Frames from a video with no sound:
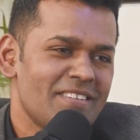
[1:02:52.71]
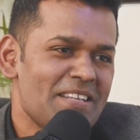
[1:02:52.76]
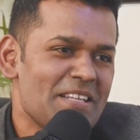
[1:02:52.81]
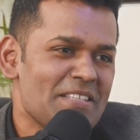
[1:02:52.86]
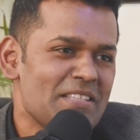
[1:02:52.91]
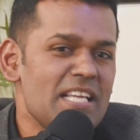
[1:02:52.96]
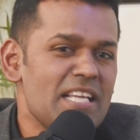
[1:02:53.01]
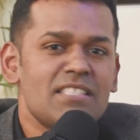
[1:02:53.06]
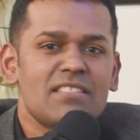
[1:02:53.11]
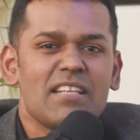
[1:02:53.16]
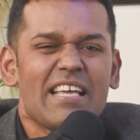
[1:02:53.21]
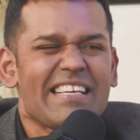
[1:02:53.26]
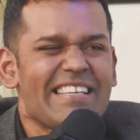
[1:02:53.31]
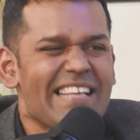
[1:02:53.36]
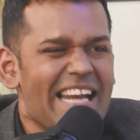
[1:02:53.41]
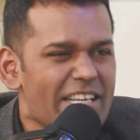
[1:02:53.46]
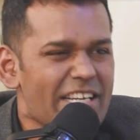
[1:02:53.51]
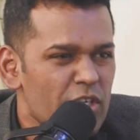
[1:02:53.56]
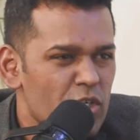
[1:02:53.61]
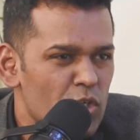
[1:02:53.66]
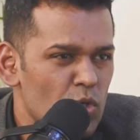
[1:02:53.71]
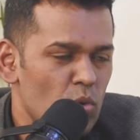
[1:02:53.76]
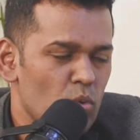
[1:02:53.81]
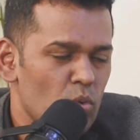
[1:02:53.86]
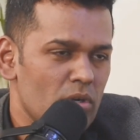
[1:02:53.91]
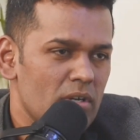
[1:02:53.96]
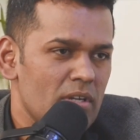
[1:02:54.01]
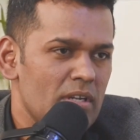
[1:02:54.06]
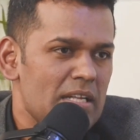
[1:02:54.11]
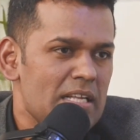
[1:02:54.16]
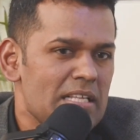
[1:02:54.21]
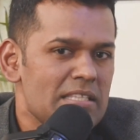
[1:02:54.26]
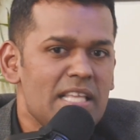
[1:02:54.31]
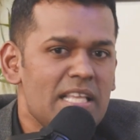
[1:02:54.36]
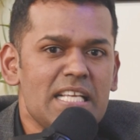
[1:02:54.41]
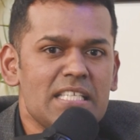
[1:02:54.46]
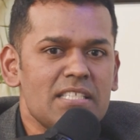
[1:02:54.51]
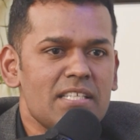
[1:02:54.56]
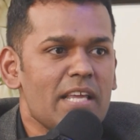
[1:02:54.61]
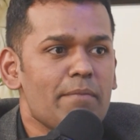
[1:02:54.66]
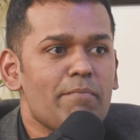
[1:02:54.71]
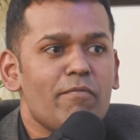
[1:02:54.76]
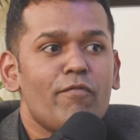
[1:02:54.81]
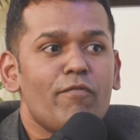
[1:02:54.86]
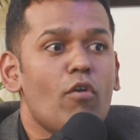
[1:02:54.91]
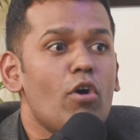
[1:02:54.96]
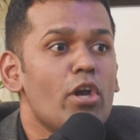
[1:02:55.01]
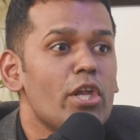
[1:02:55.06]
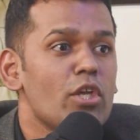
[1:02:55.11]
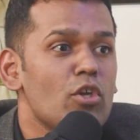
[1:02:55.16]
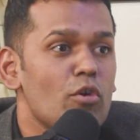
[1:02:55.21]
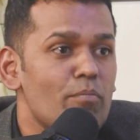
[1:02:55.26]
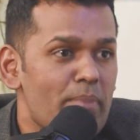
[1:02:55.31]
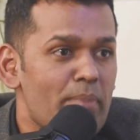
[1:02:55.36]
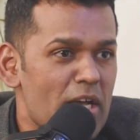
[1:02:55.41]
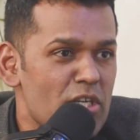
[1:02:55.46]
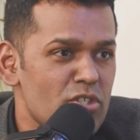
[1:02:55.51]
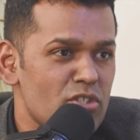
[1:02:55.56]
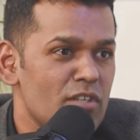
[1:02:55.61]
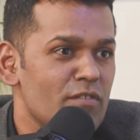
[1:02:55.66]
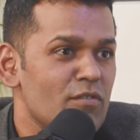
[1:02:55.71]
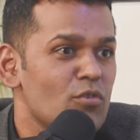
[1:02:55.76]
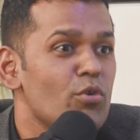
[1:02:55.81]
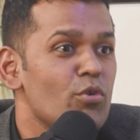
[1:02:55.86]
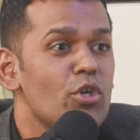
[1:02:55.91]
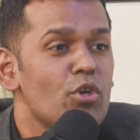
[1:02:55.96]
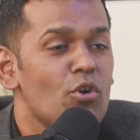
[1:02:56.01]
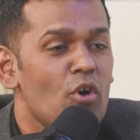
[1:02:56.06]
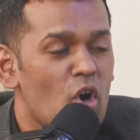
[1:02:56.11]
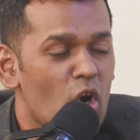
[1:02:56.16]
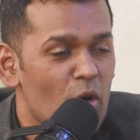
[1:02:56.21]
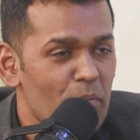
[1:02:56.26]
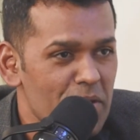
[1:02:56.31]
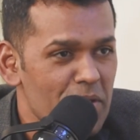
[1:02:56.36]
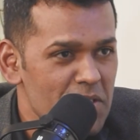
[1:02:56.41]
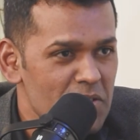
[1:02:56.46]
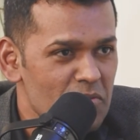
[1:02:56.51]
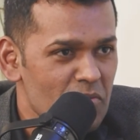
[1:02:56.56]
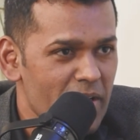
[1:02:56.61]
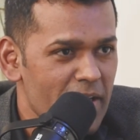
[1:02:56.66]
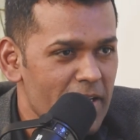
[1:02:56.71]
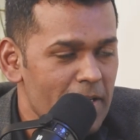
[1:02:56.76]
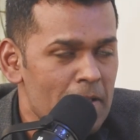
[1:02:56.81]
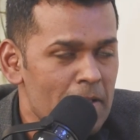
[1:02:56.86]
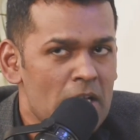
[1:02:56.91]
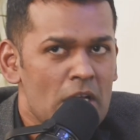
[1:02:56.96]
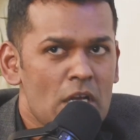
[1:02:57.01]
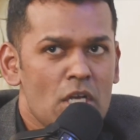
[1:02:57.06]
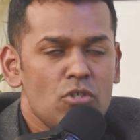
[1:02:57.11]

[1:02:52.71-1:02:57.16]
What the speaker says: things like gratitude, things like following your passion, doing your hobbies, right?